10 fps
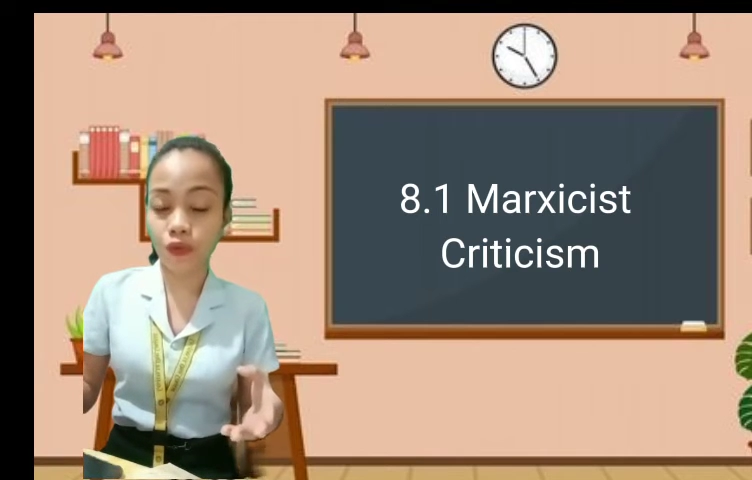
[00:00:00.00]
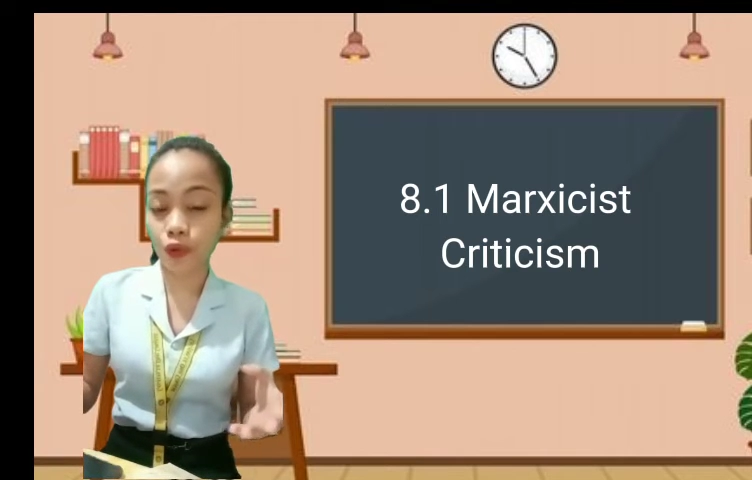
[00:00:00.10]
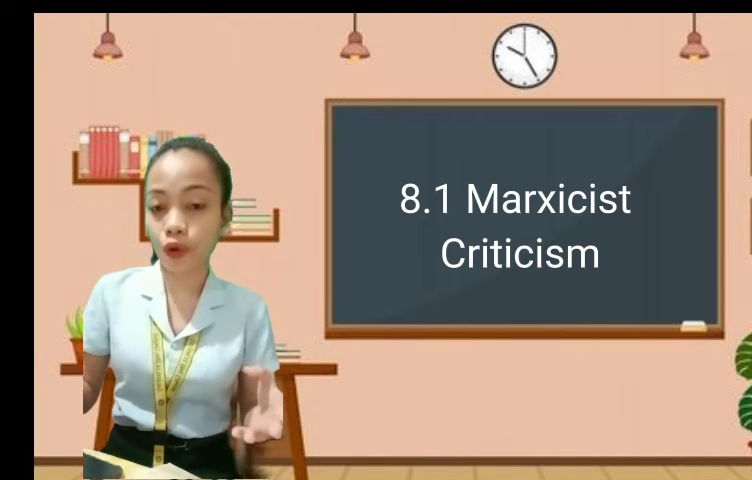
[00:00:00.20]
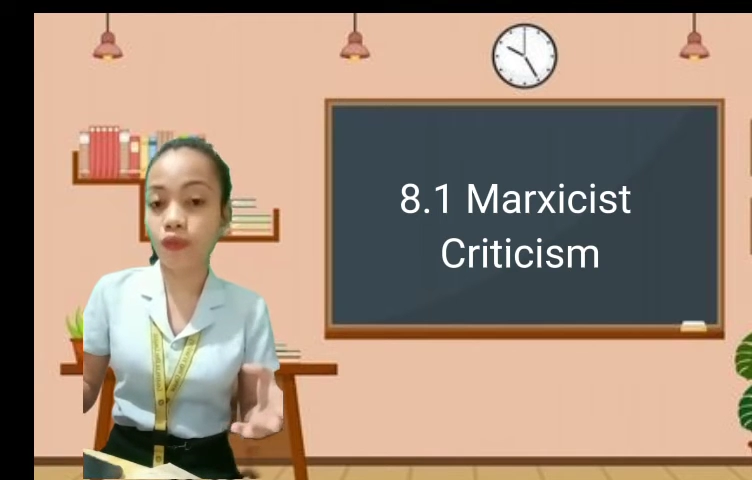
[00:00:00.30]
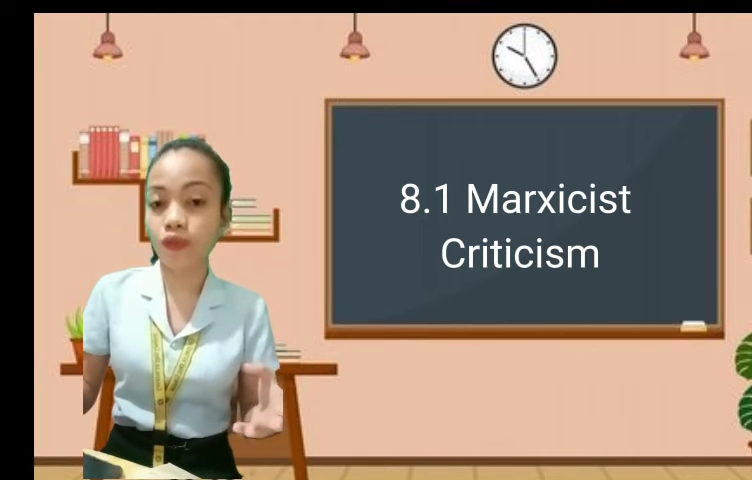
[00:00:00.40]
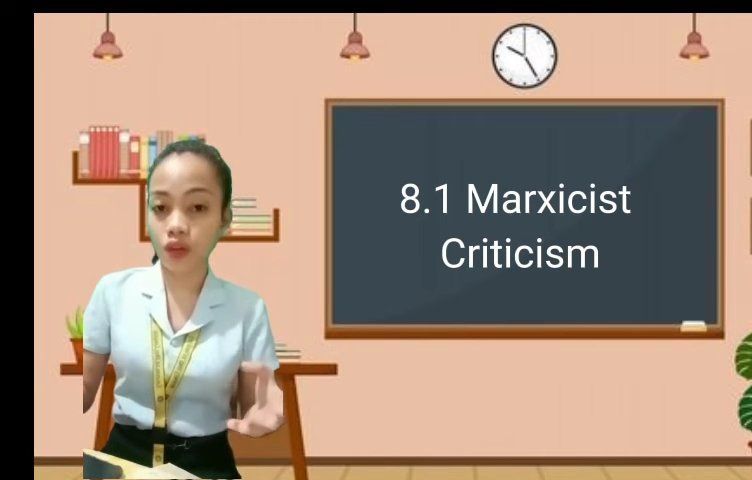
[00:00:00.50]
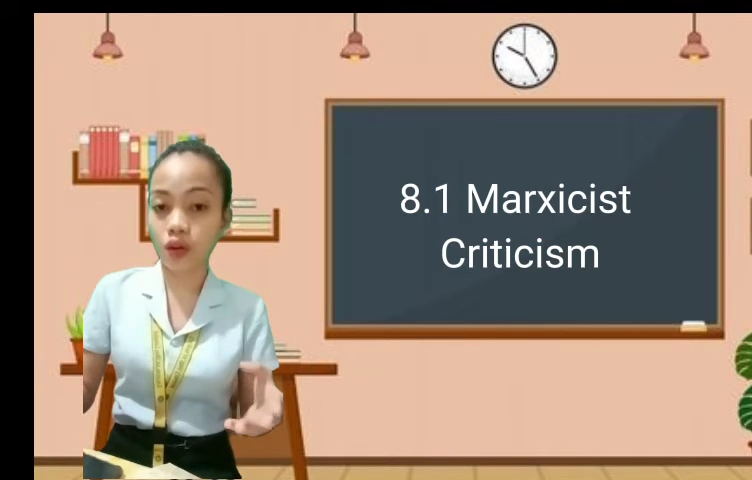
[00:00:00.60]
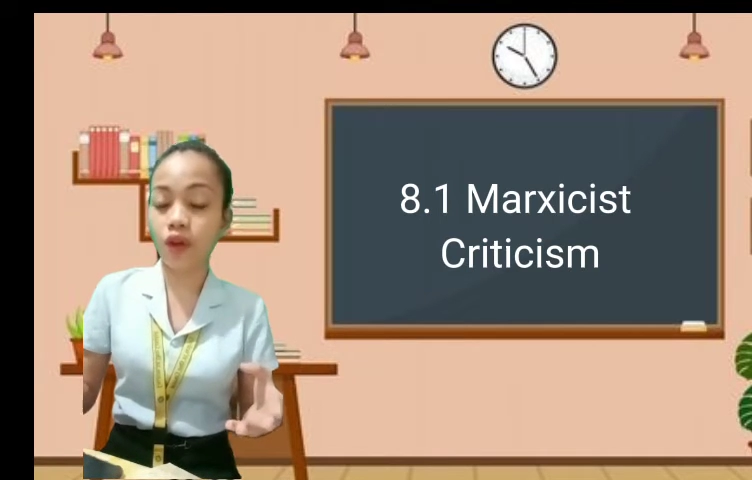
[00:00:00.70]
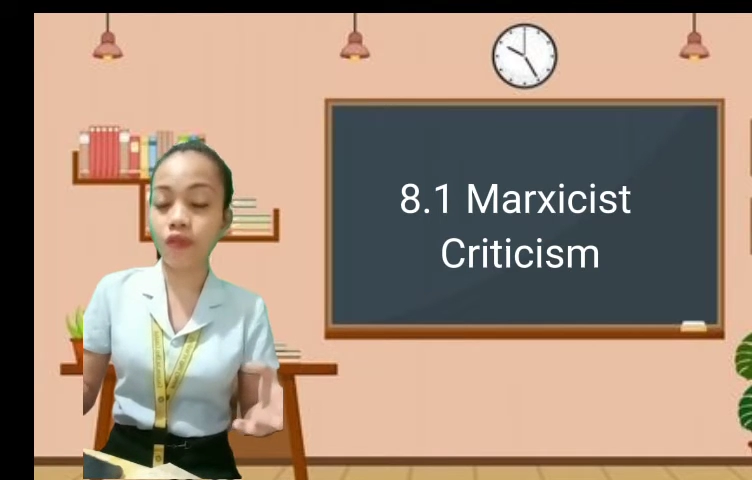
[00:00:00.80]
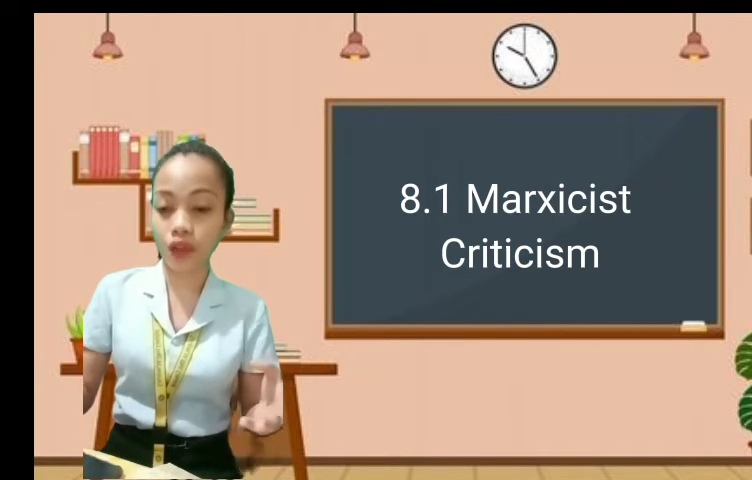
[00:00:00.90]

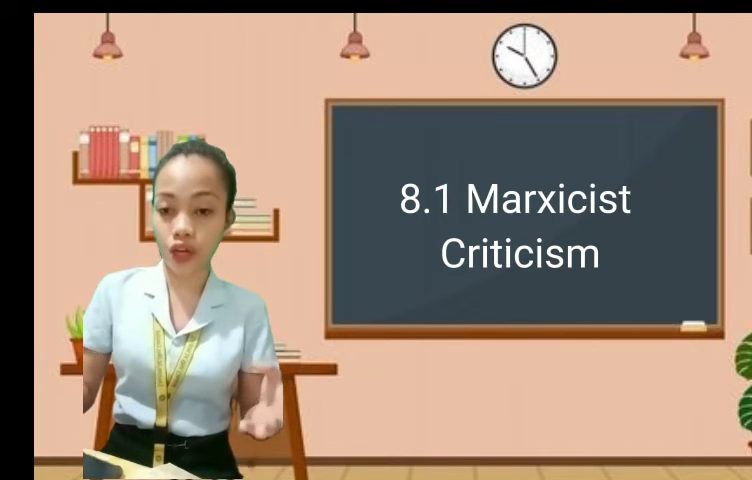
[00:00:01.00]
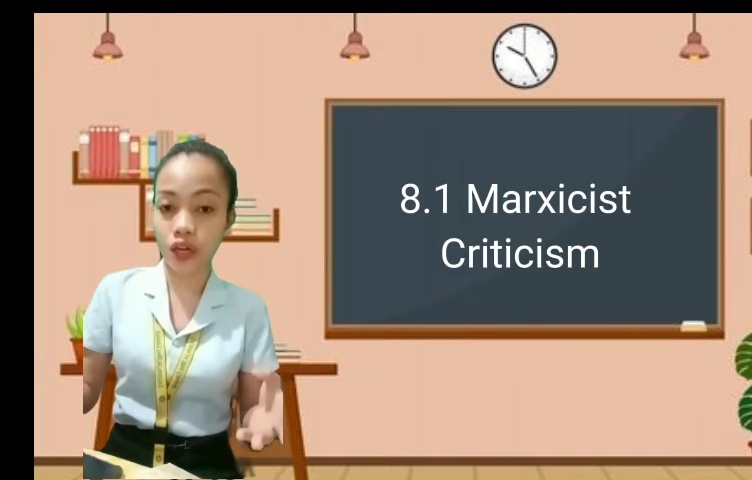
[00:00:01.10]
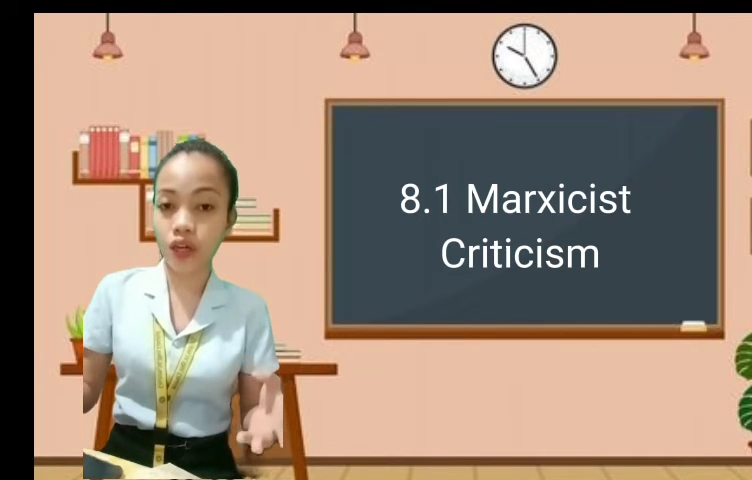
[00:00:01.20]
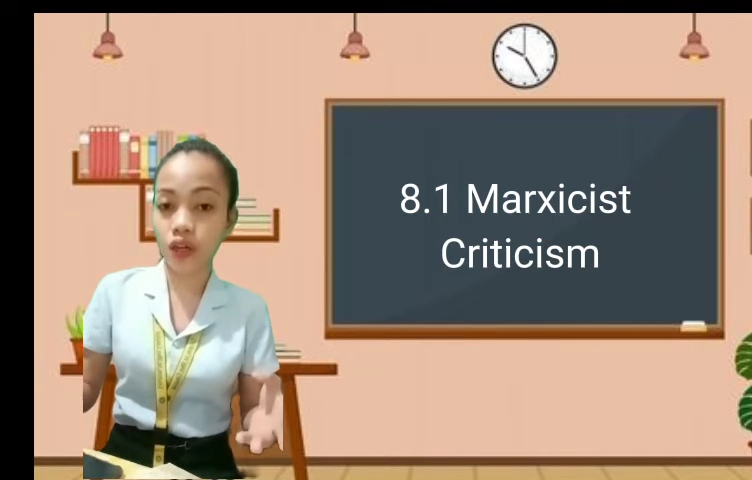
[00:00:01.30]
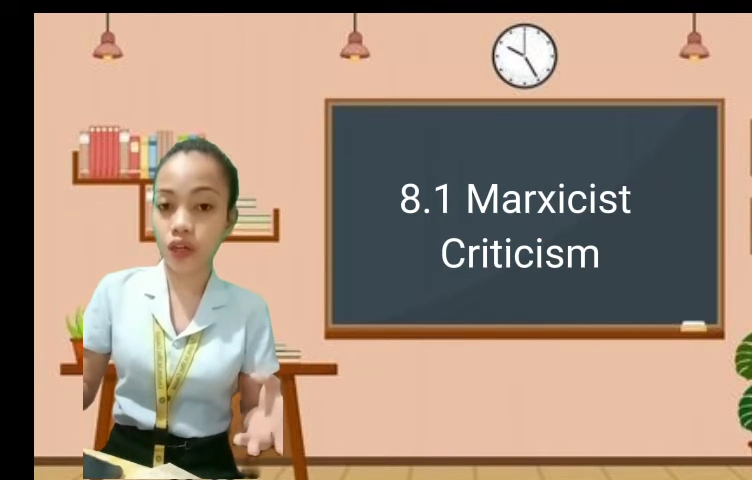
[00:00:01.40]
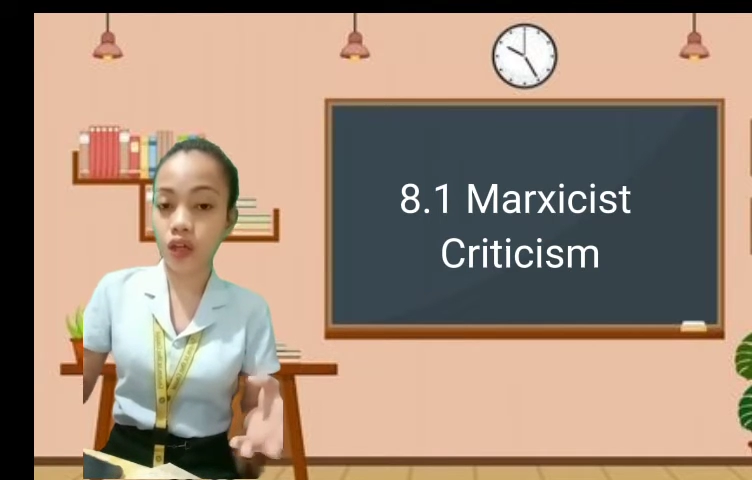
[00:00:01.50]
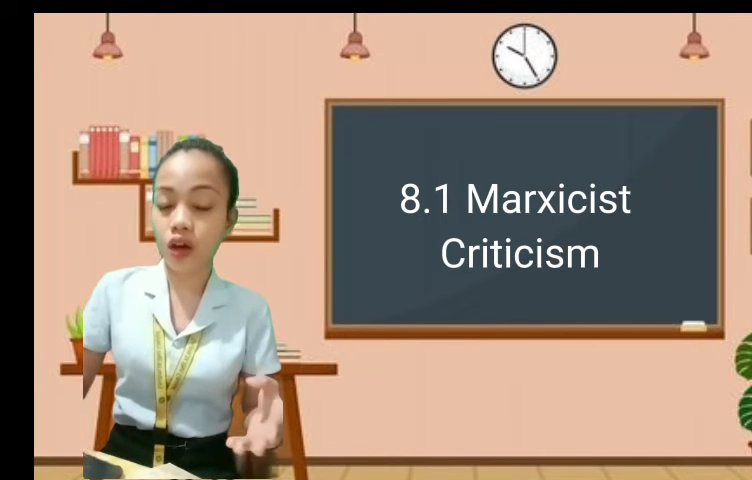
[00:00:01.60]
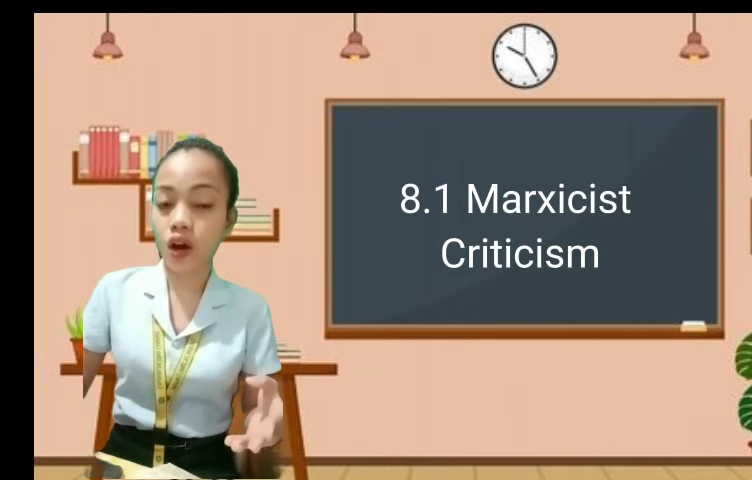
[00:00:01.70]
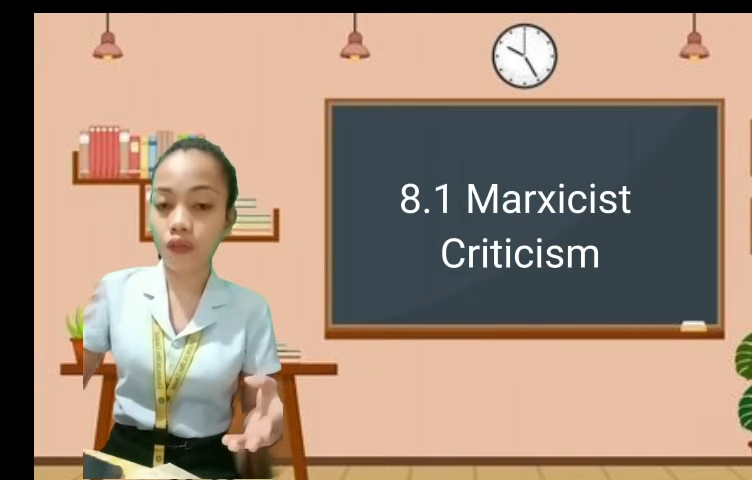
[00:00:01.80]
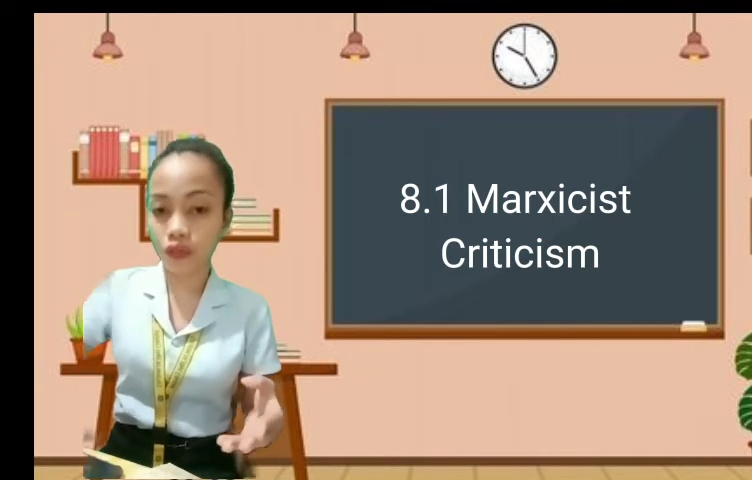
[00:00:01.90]
of
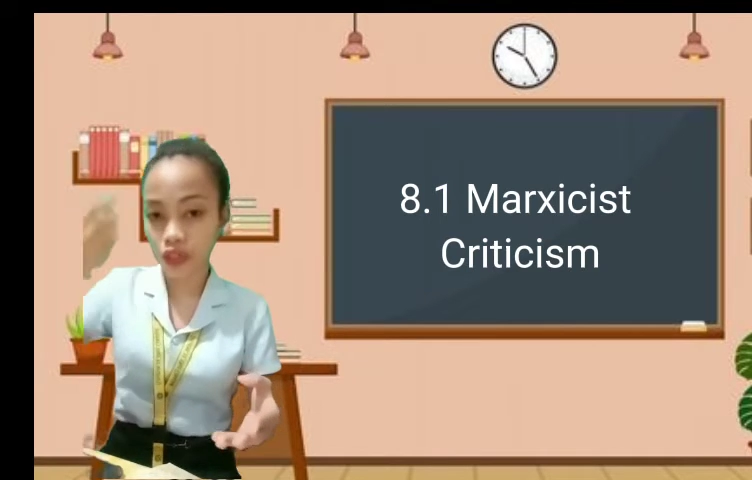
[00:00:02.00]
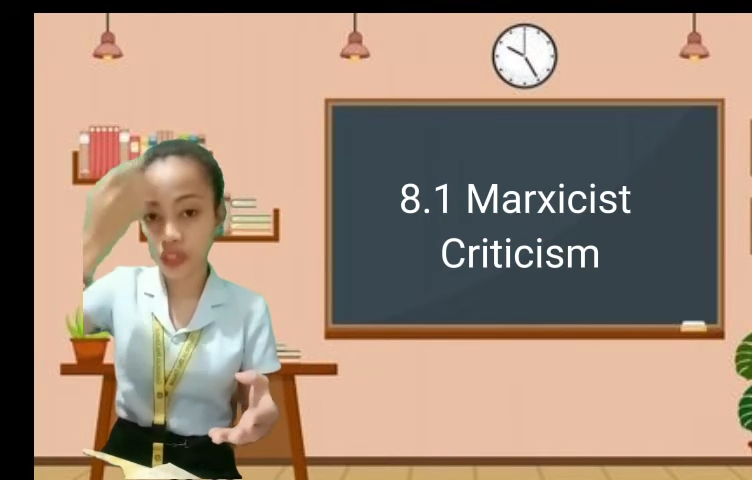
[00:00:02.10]
their